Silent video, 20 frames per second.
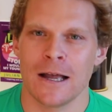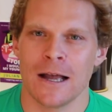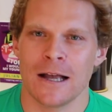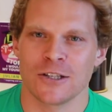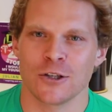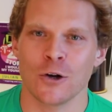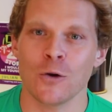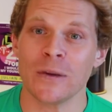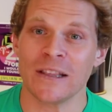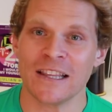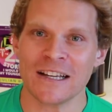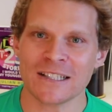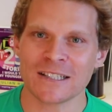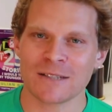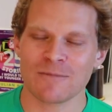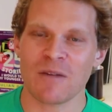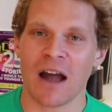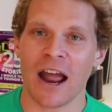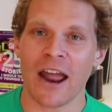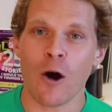So with
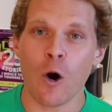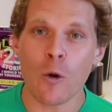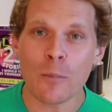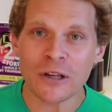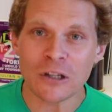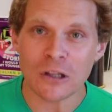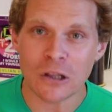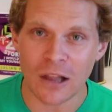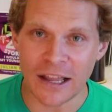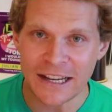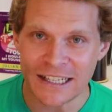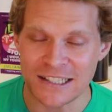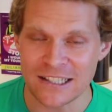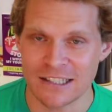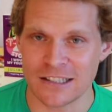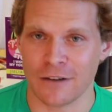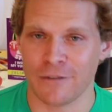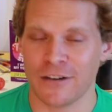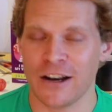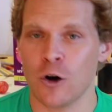this, I hope you liked this
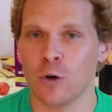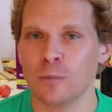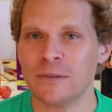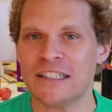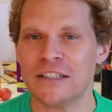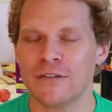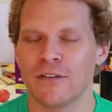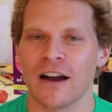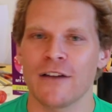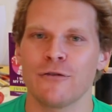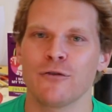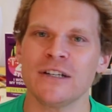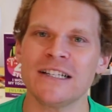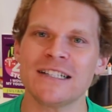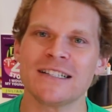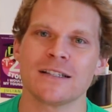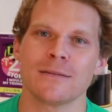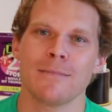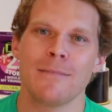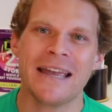stuff and I hope these five
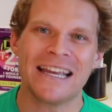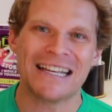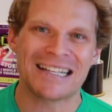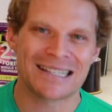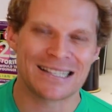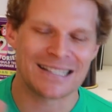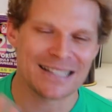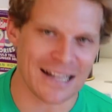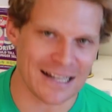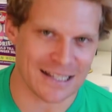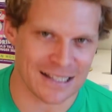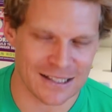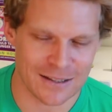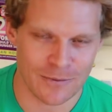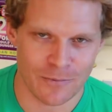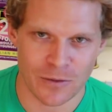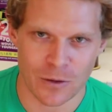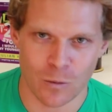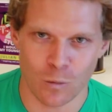reasons make sense.